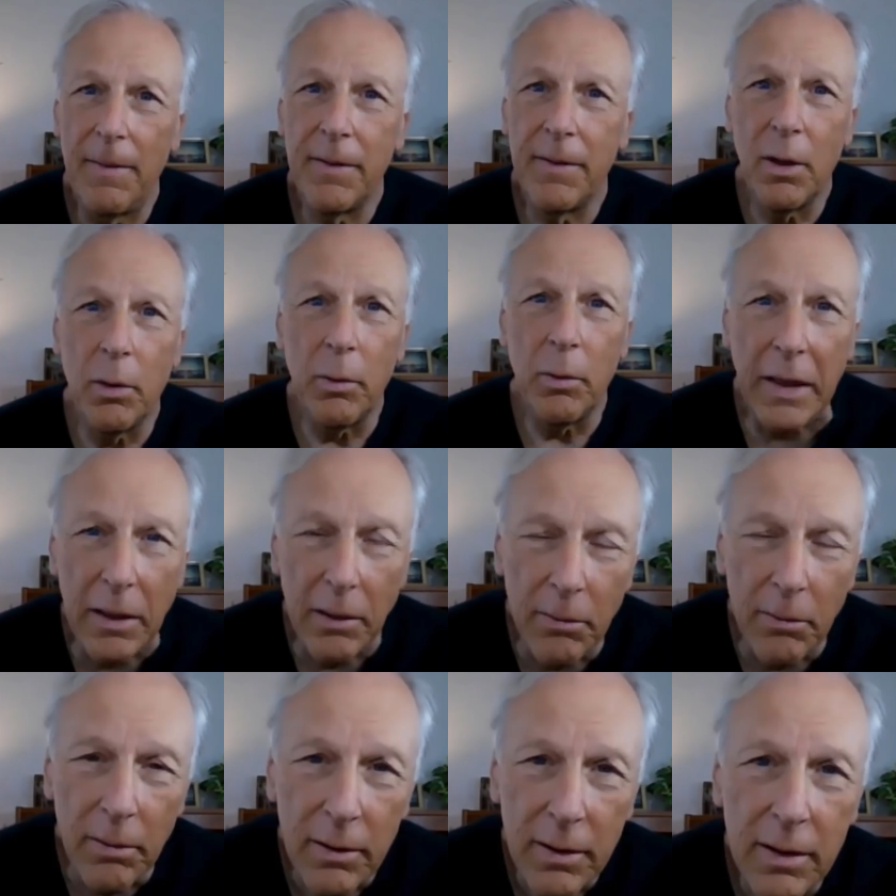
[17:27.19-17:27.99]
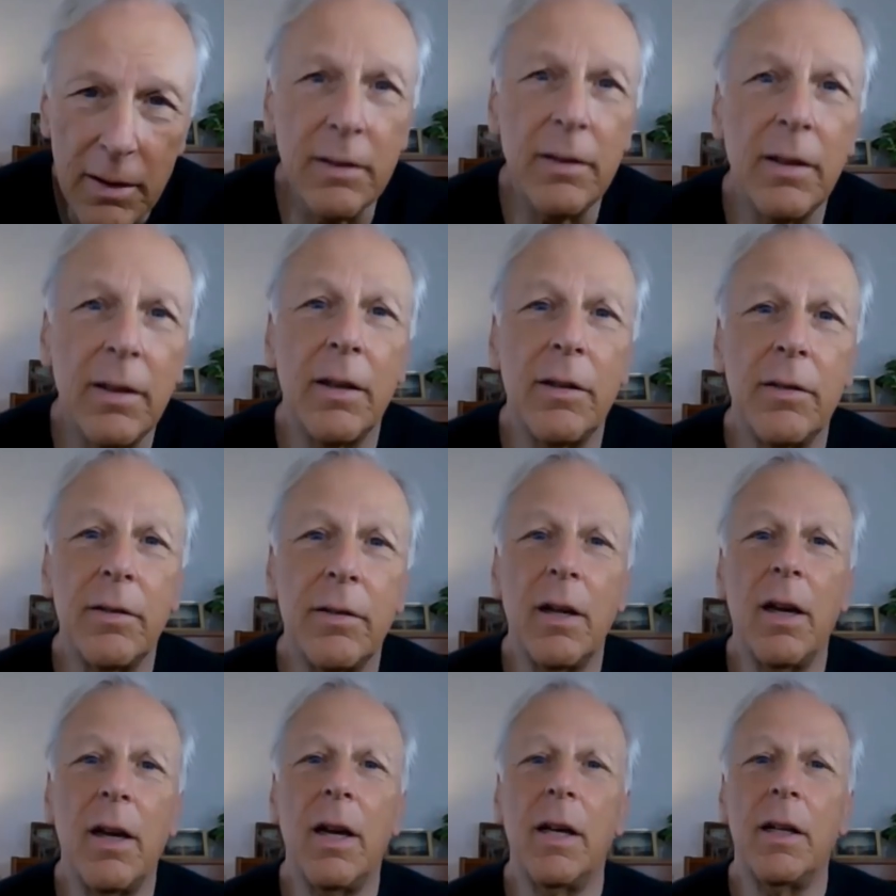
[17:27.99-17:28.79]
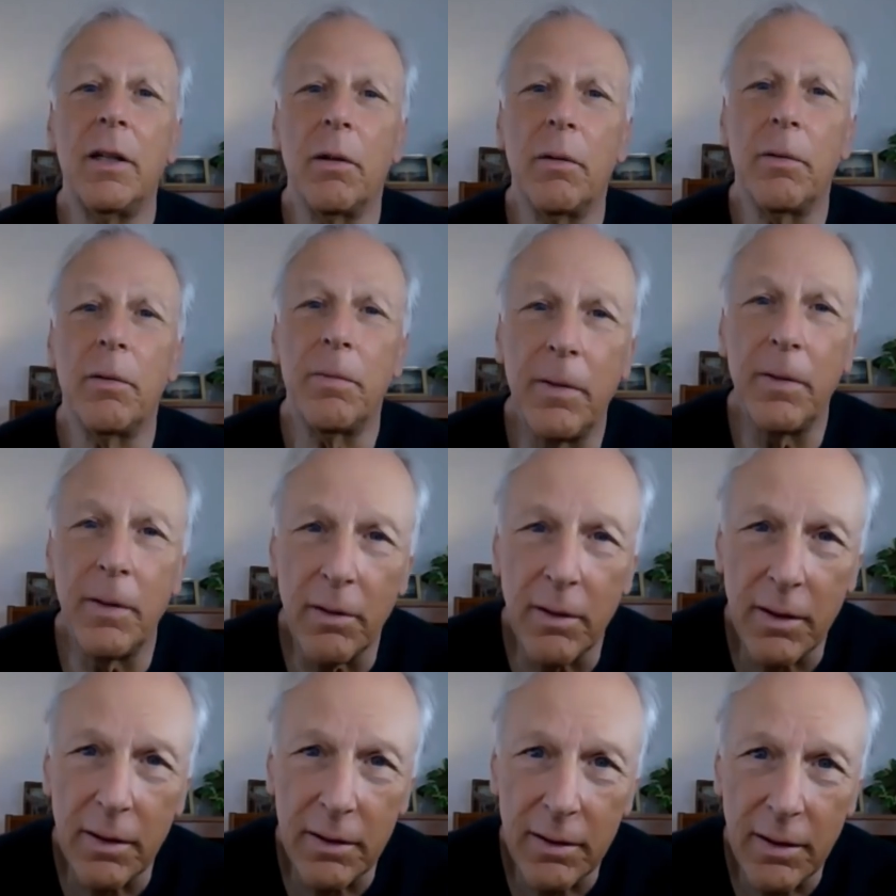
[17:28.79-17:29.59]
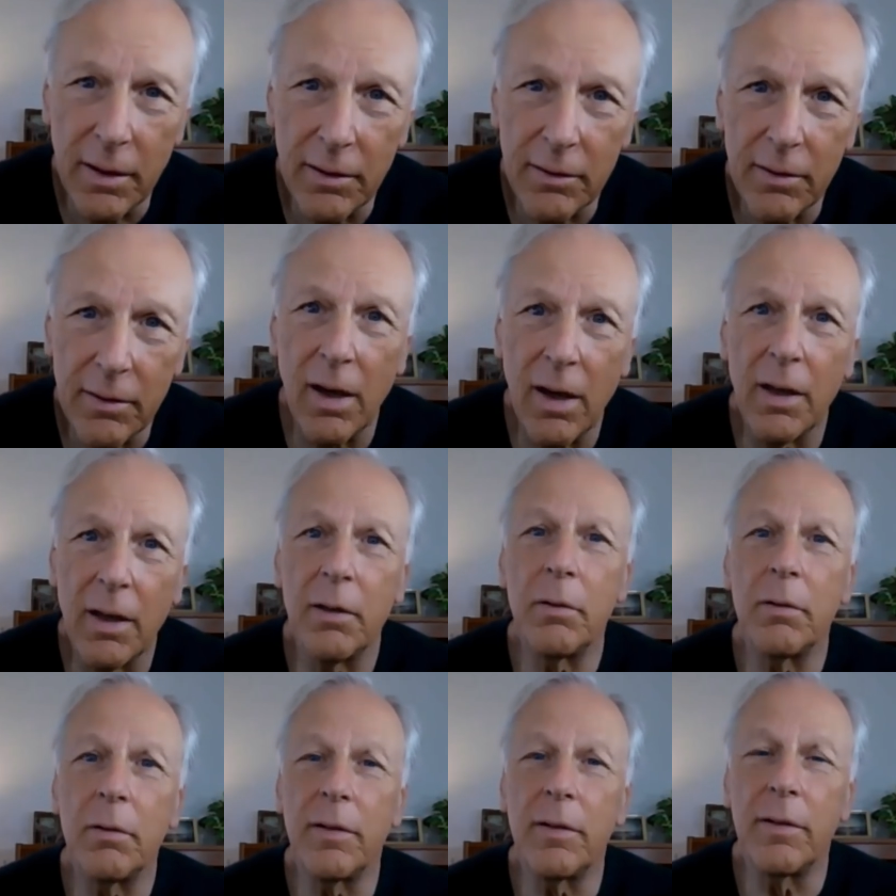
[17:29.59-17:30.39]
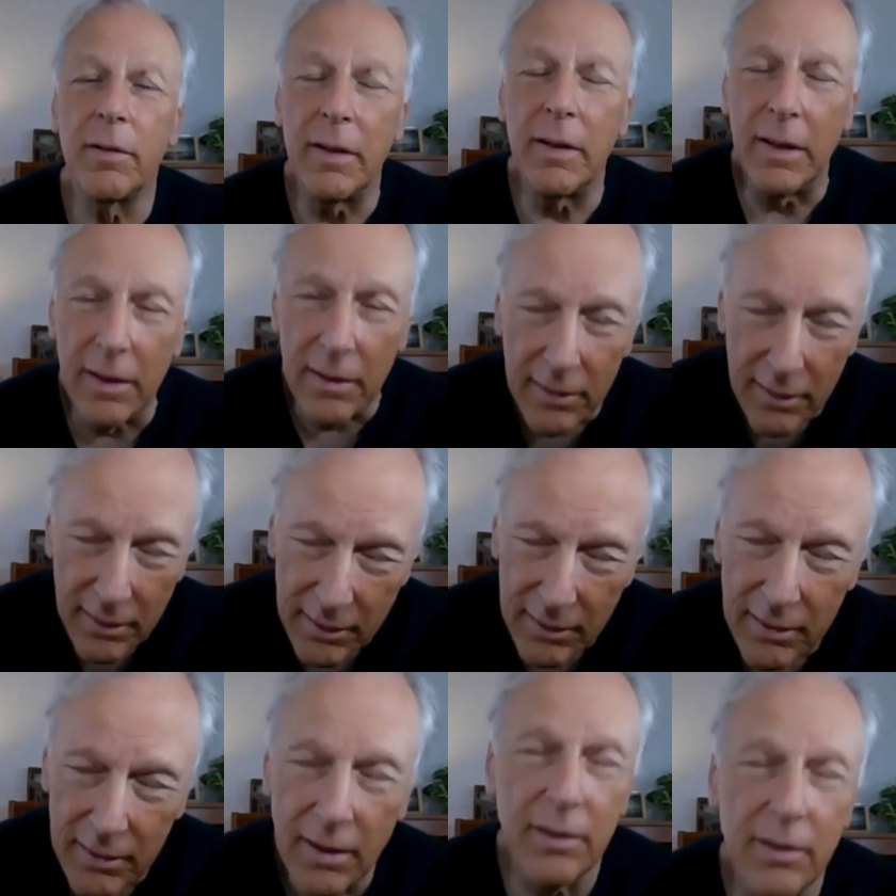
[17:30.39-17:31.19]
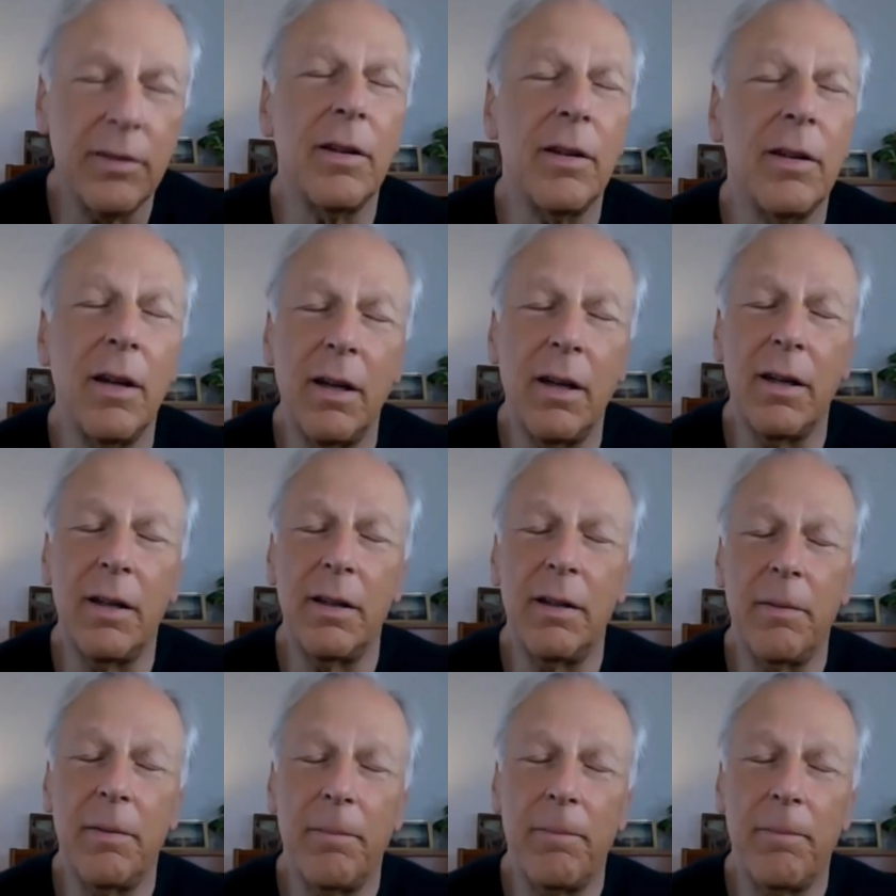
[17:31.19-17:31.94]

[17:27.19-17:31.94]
No evil can touch God, no fear can touch God, no disease can touch God.